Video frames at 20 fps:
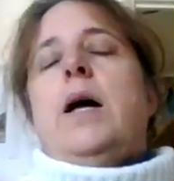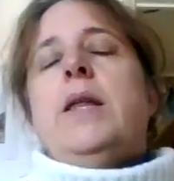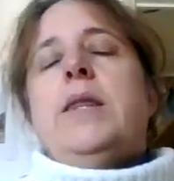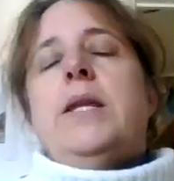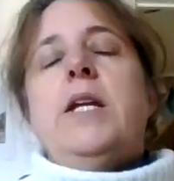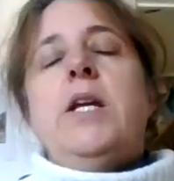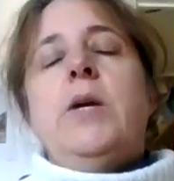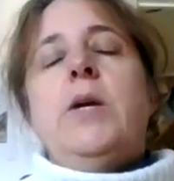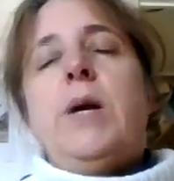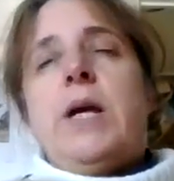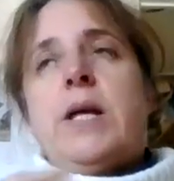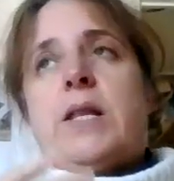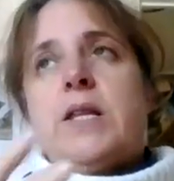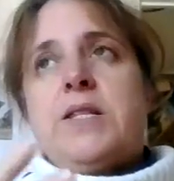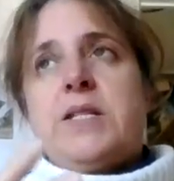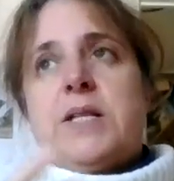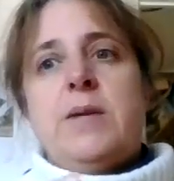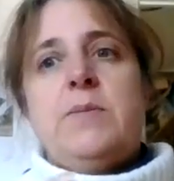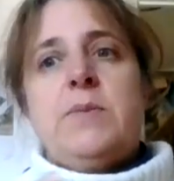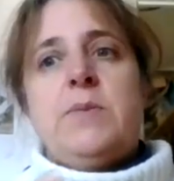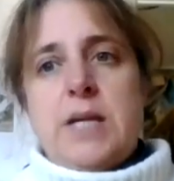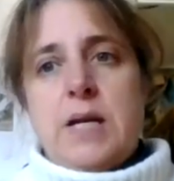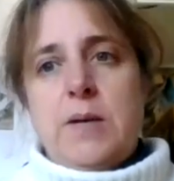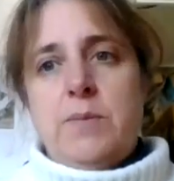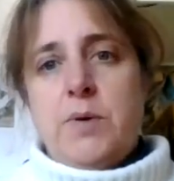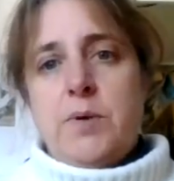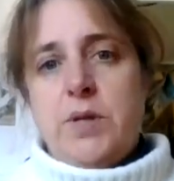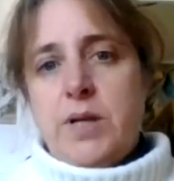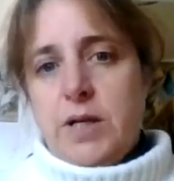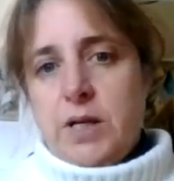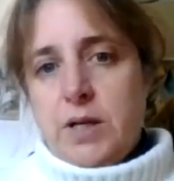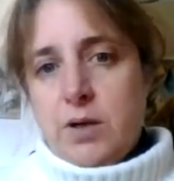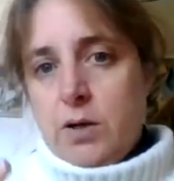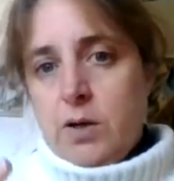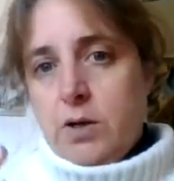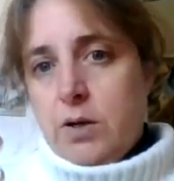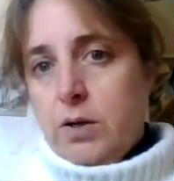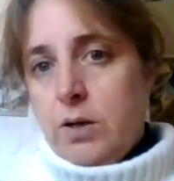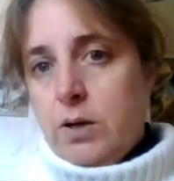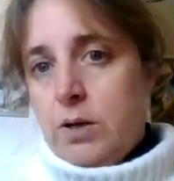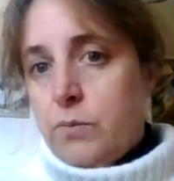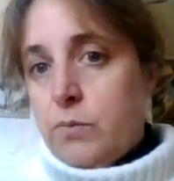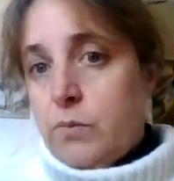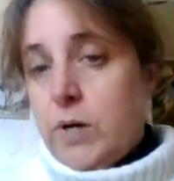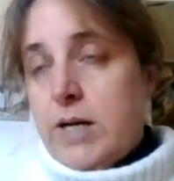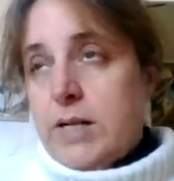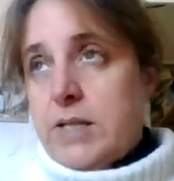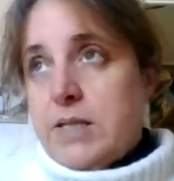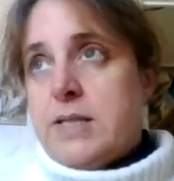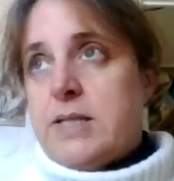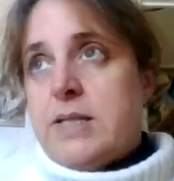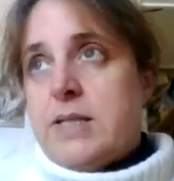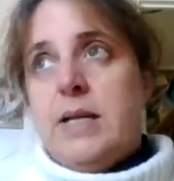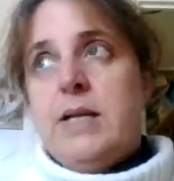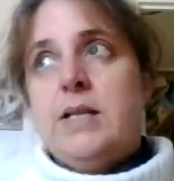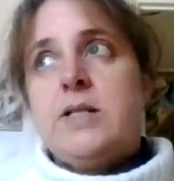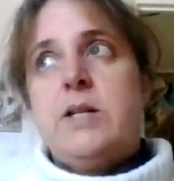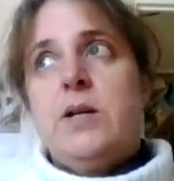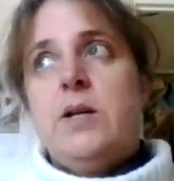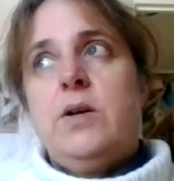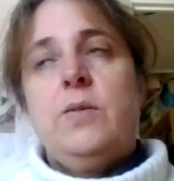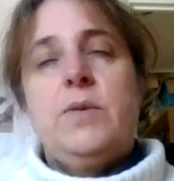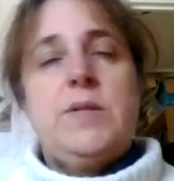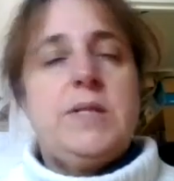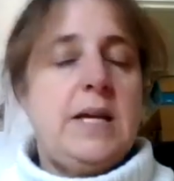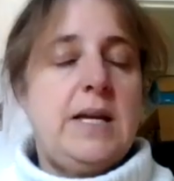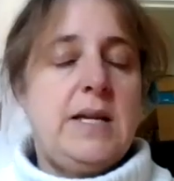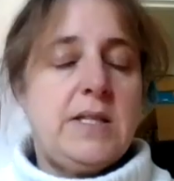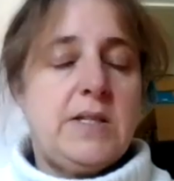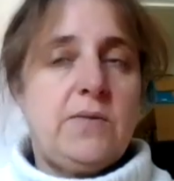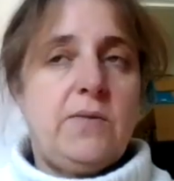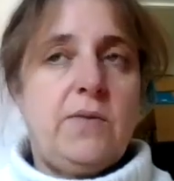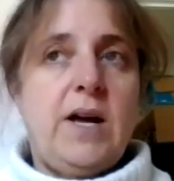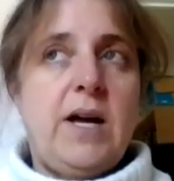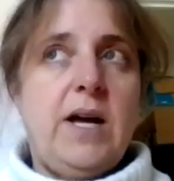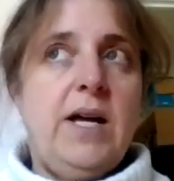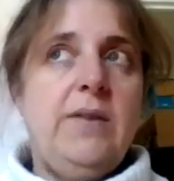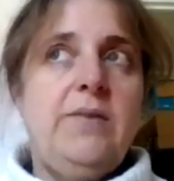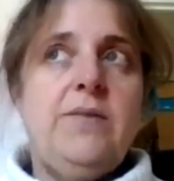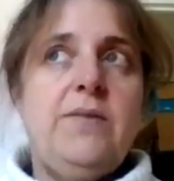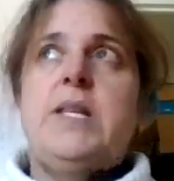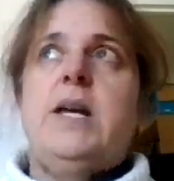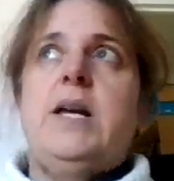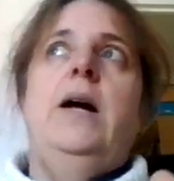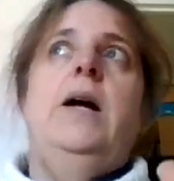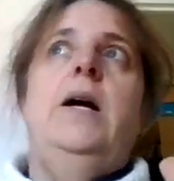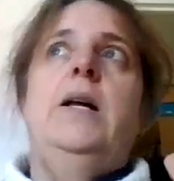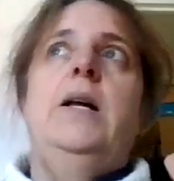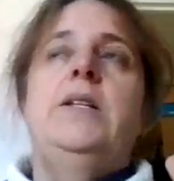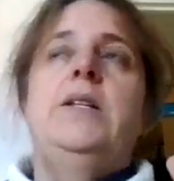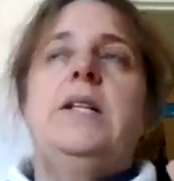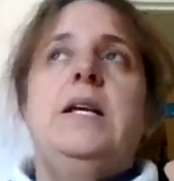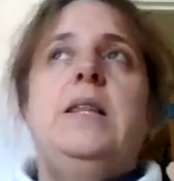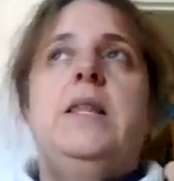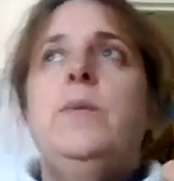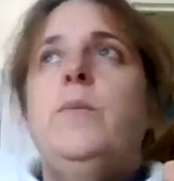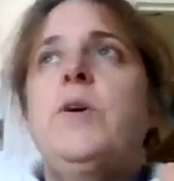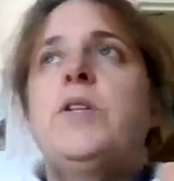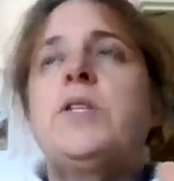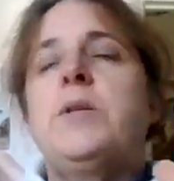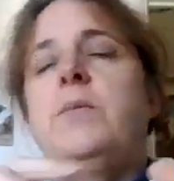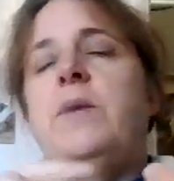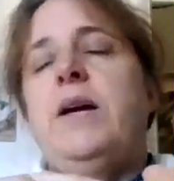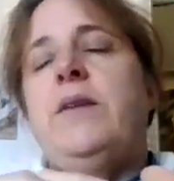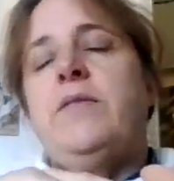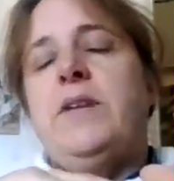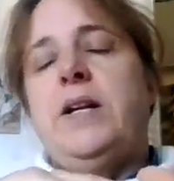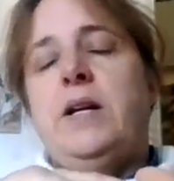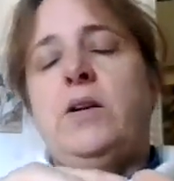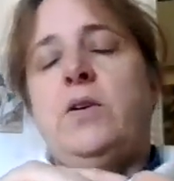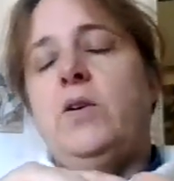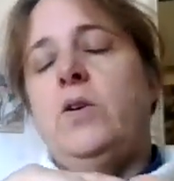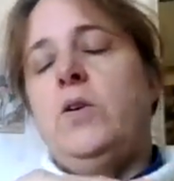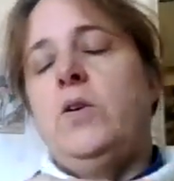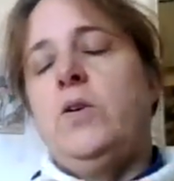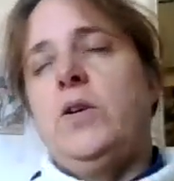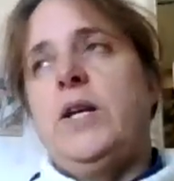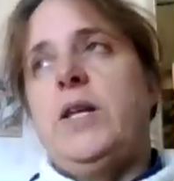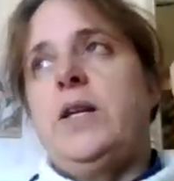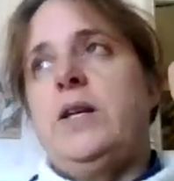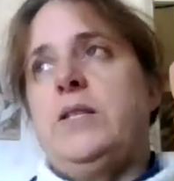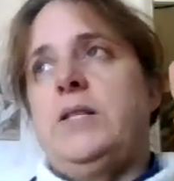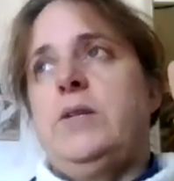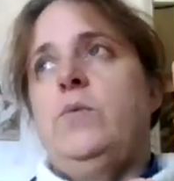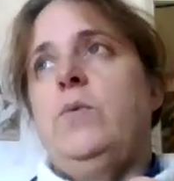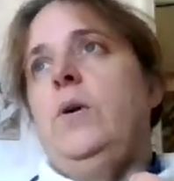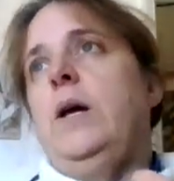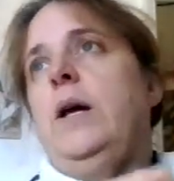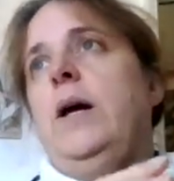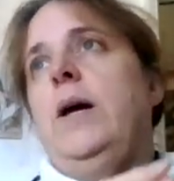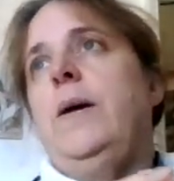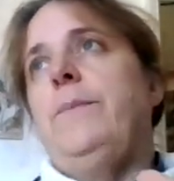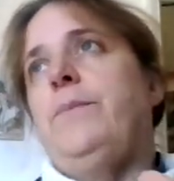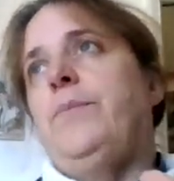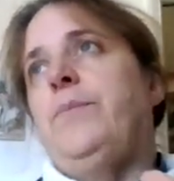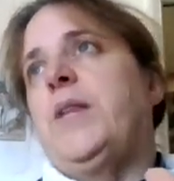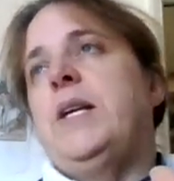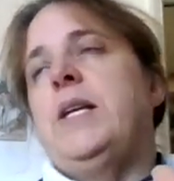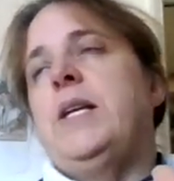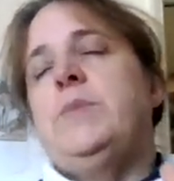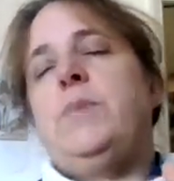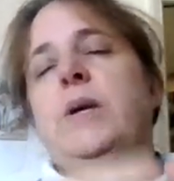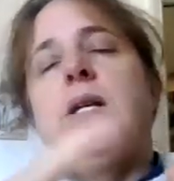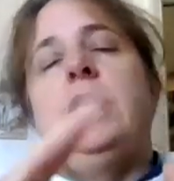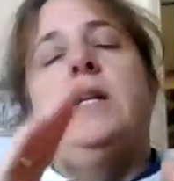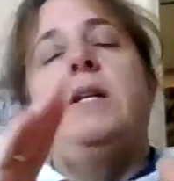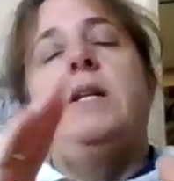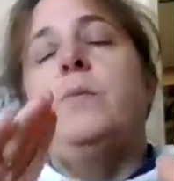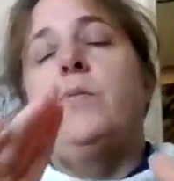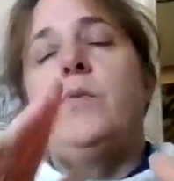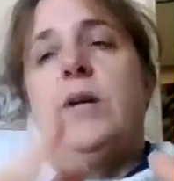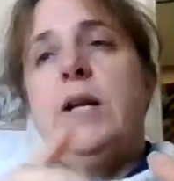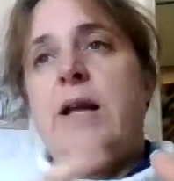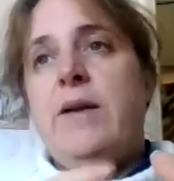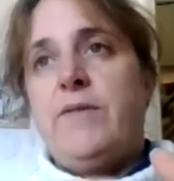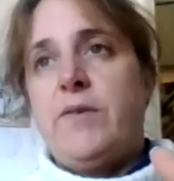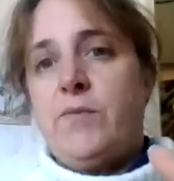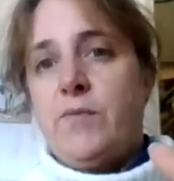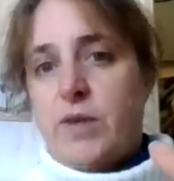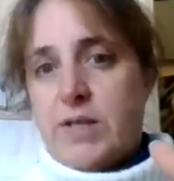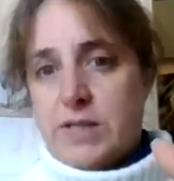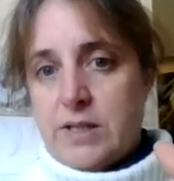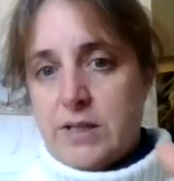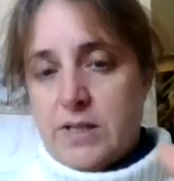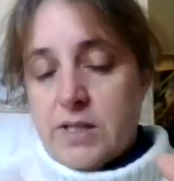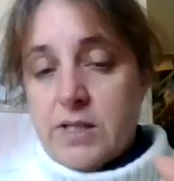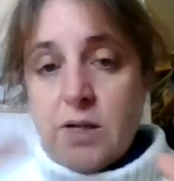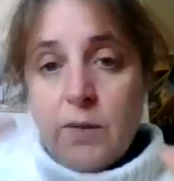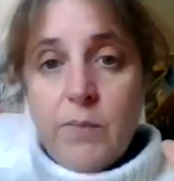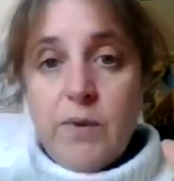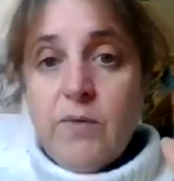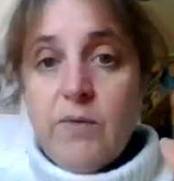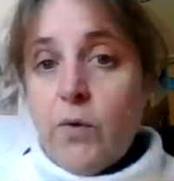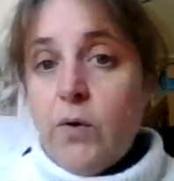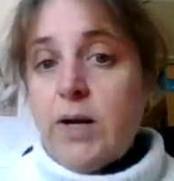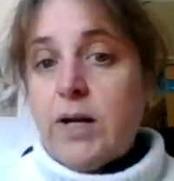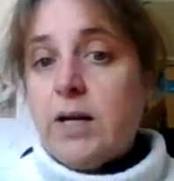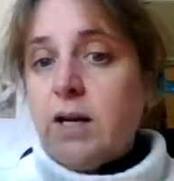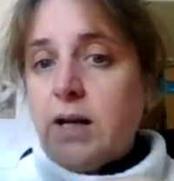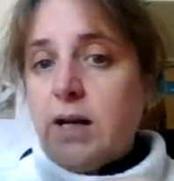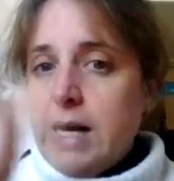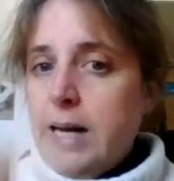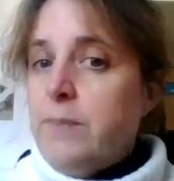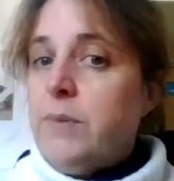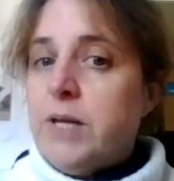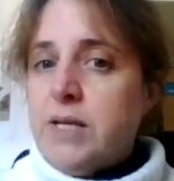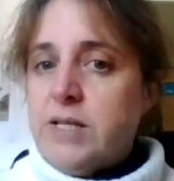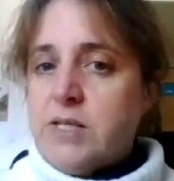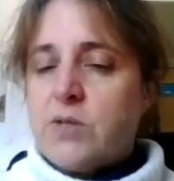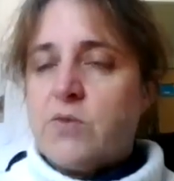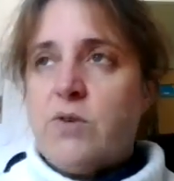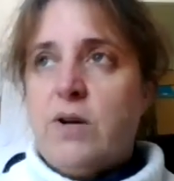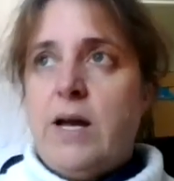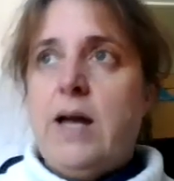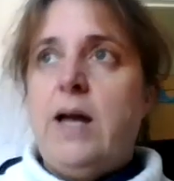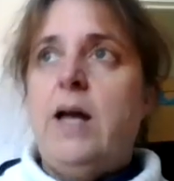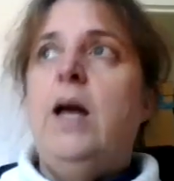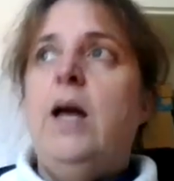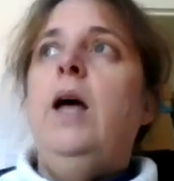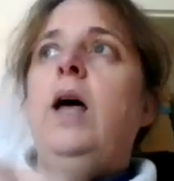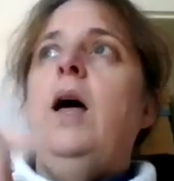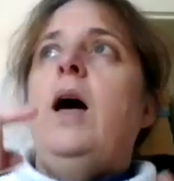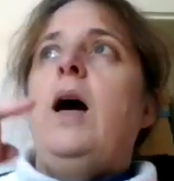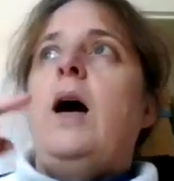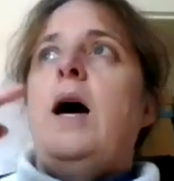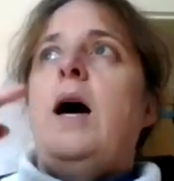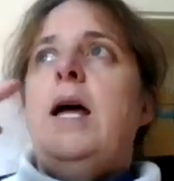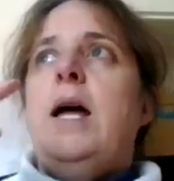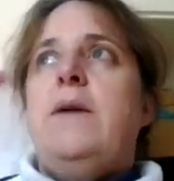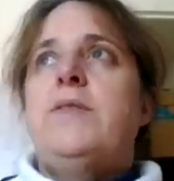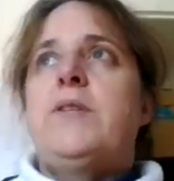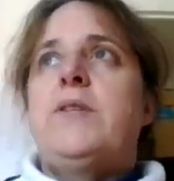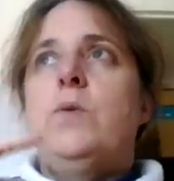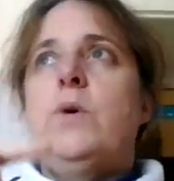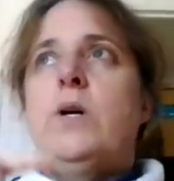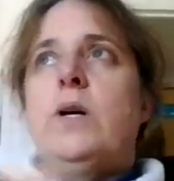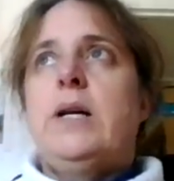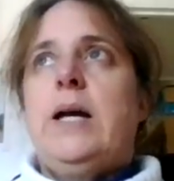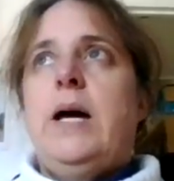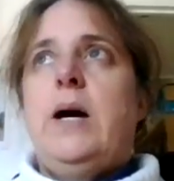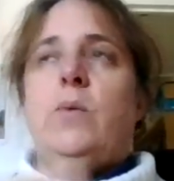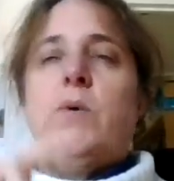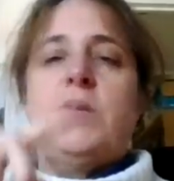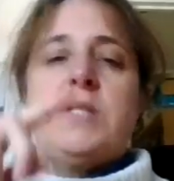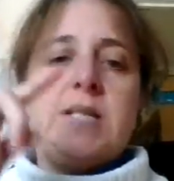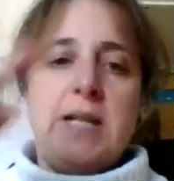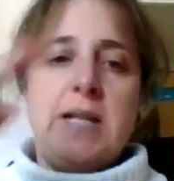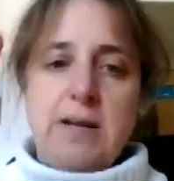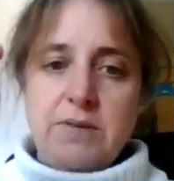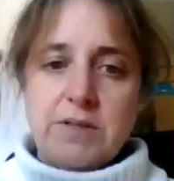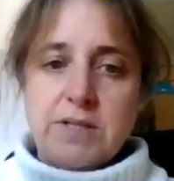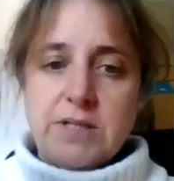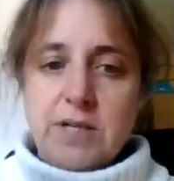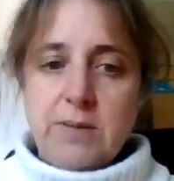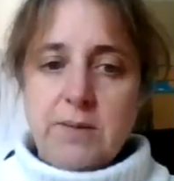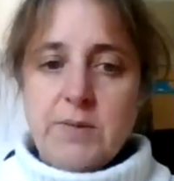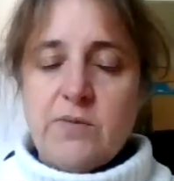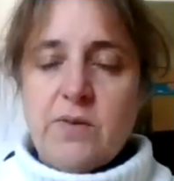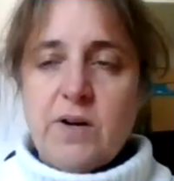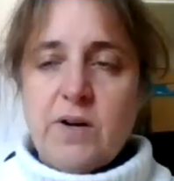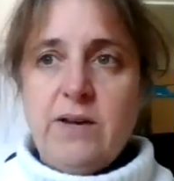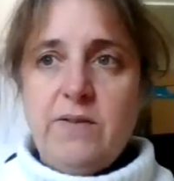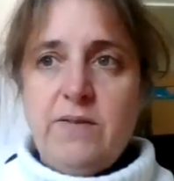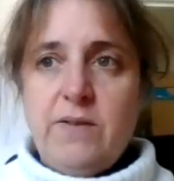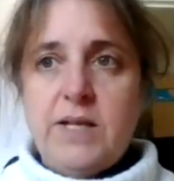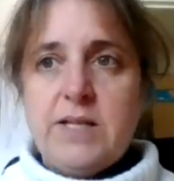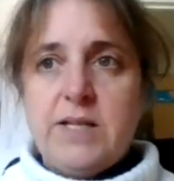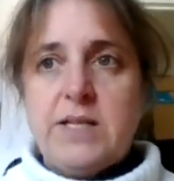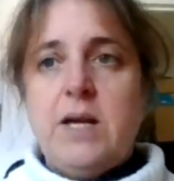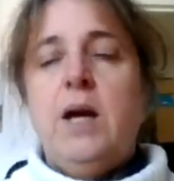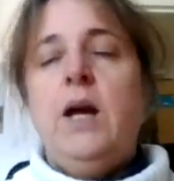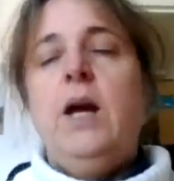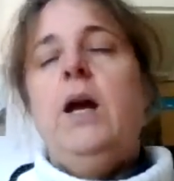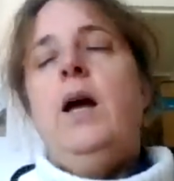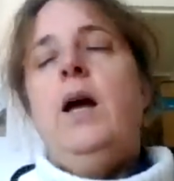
And then you pick the times table that you're practicing. So say it's fives, and in the bottom left-hand corner, there's been a number 11 written. So before I can claim that square, I have to work out what 11 times 5 is.